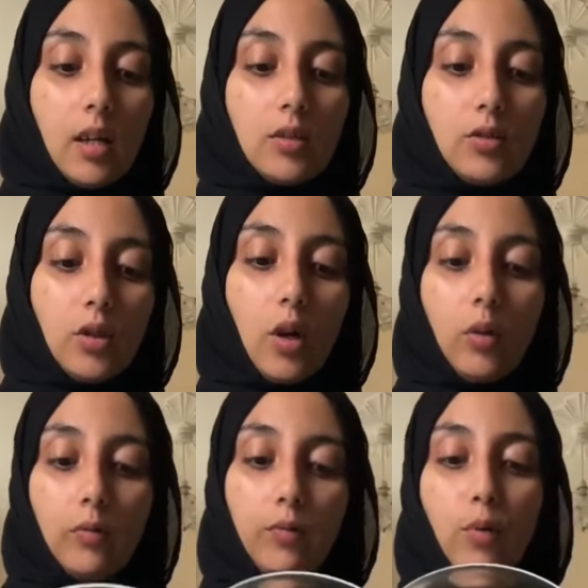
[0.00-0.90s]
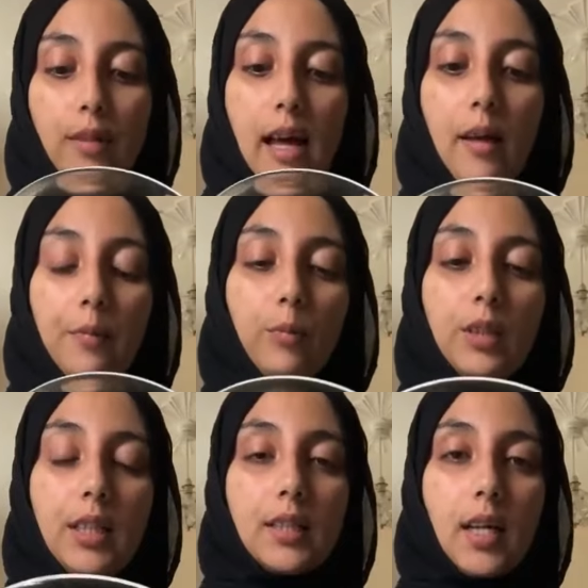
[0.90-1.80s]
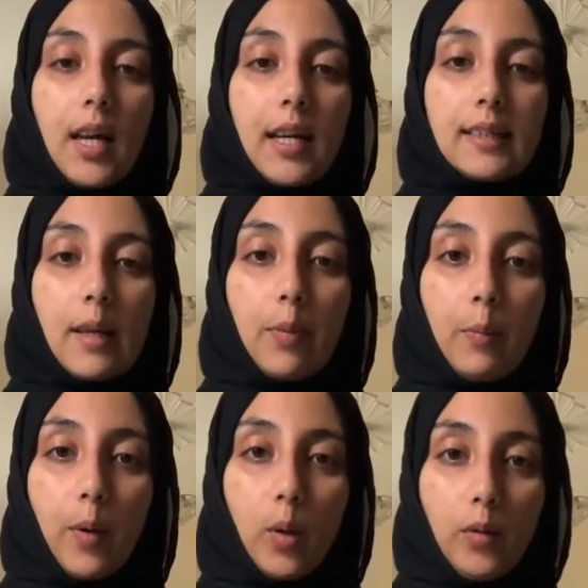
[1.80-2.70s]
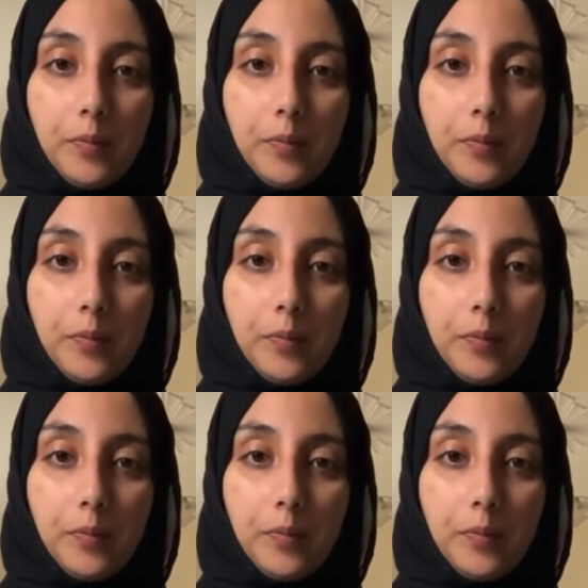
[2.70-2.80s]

So for that, we need a separate bowl.